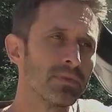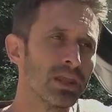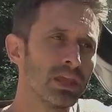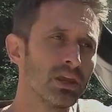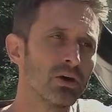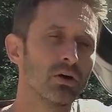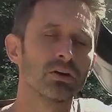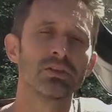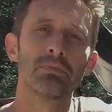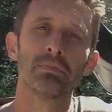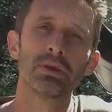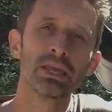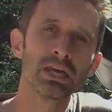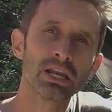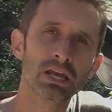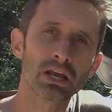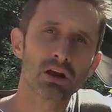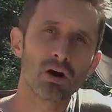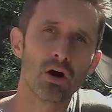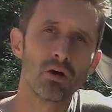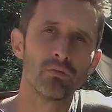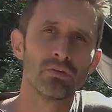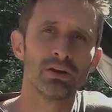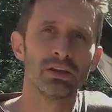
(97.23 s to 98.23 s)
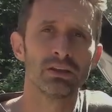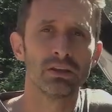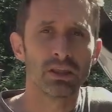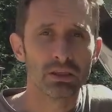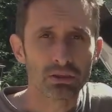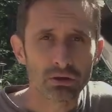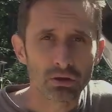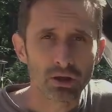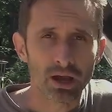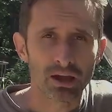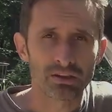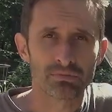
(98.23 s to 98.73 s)
You know, at the beginning of COVID,
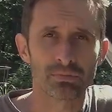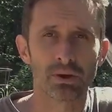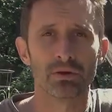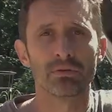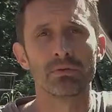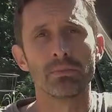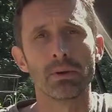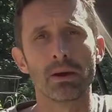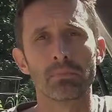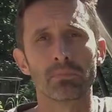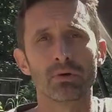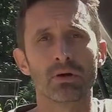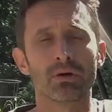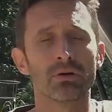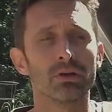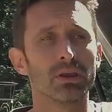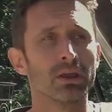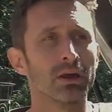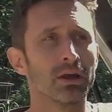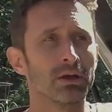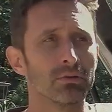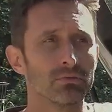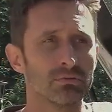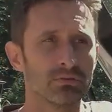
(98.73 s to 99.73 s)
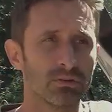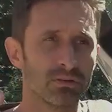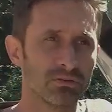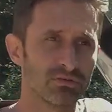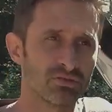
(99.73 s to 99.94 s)
you guys might remember you know,